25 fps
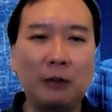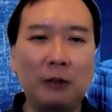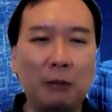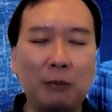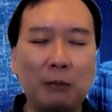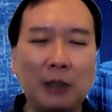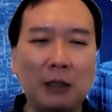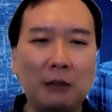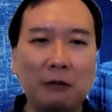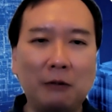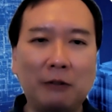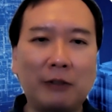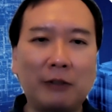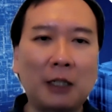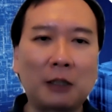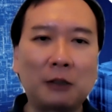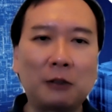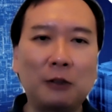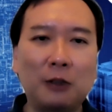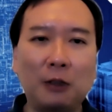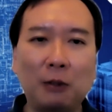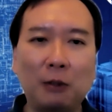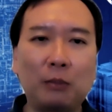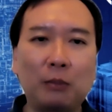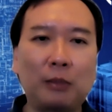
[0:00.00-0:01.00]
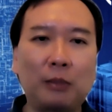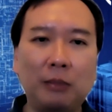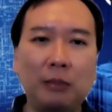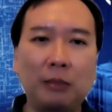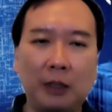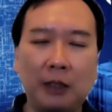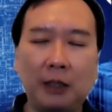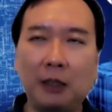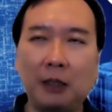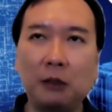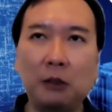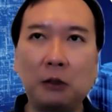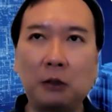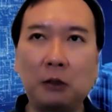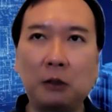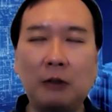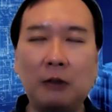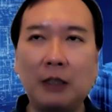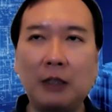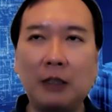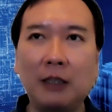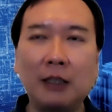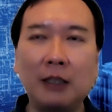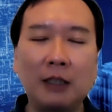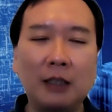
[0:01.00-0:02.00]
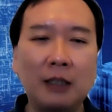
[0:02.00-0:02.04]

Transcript: the manufacturing industry,